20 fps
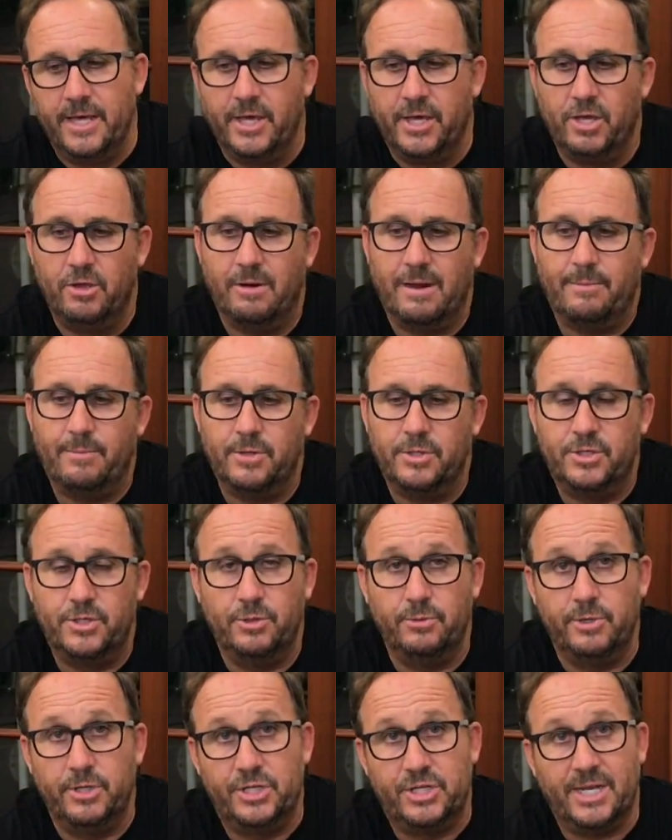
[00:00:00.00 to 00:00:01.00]
you're able
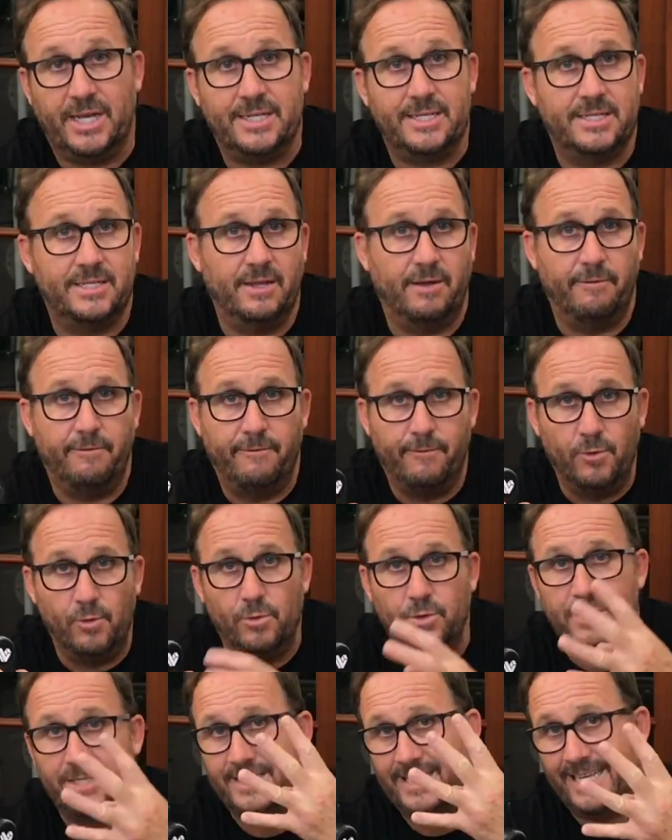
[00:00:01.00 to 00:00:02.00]
to adjust
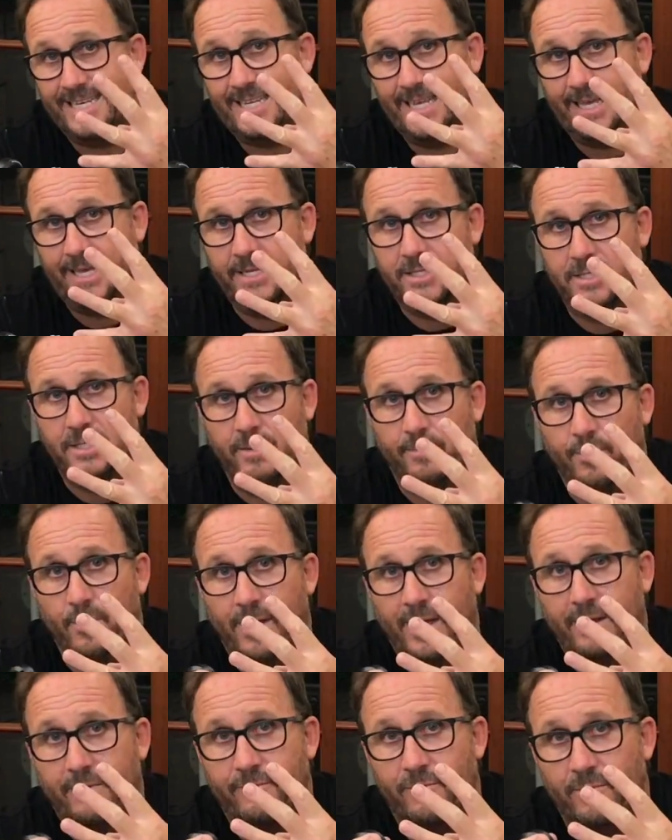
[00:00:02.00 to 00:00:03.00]
4 settings in the
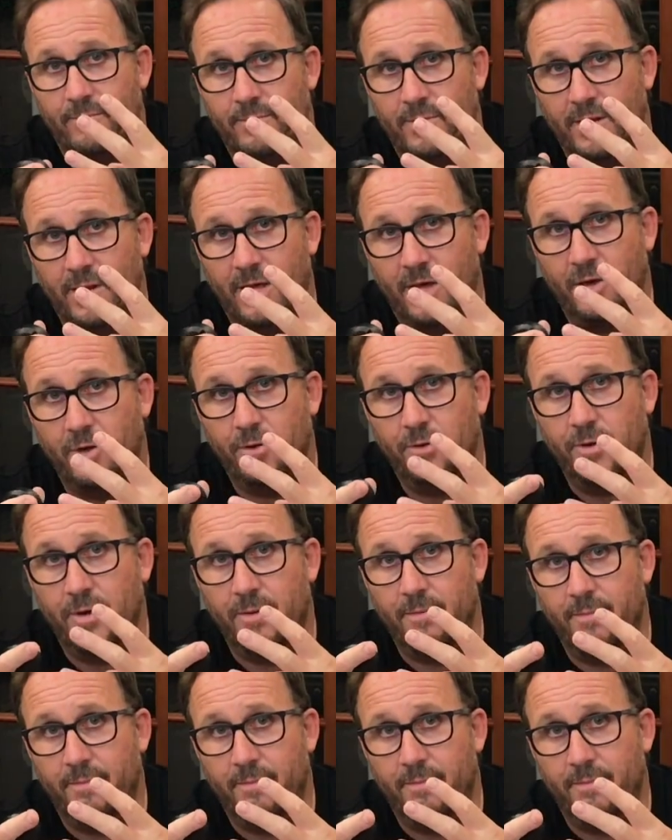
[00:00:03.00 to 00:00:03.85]
brake from low,